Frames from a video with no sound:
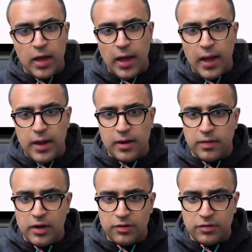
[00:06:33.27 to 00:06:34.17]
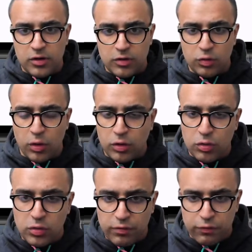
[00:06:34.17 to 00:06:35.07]
And the listener is going to
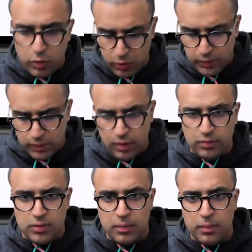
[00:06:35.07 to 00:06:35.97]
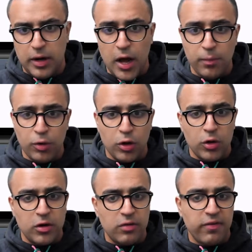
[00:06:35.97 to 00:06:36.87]
do the following things. But now I'm not
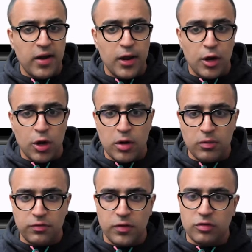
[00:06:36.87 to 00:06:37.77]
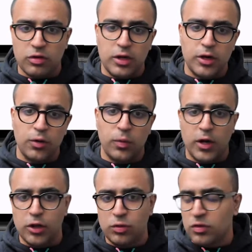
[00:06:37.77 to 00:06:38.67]
going to define an anonymous function here. What
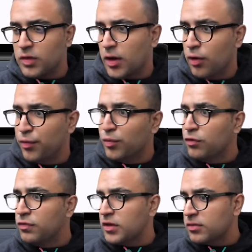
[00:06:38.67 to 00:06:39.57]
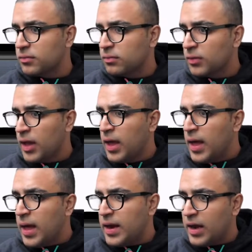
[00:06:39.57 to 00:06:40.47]
I'll do is that I'll remove this.
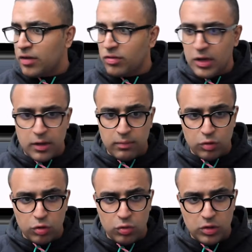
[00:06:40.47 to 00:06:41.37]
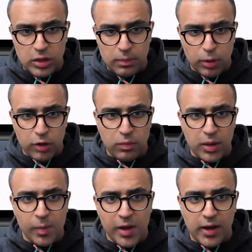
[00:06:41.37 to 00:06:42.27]
And I'll actually come to the bottom
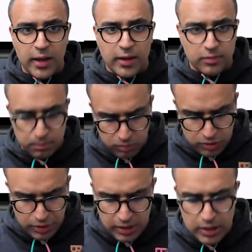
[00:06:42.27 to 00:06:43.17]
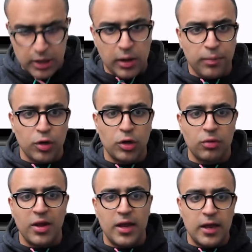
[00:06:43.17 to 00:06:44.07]
of my class. And here I'm going to
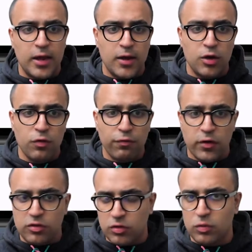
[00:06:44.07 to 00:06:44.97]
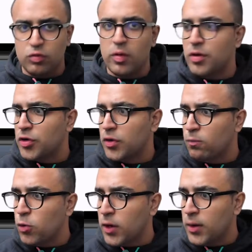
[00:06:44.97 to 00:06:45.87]
create a new function which will return
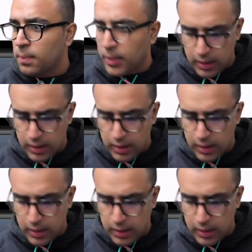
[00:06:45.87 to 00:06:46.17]
void.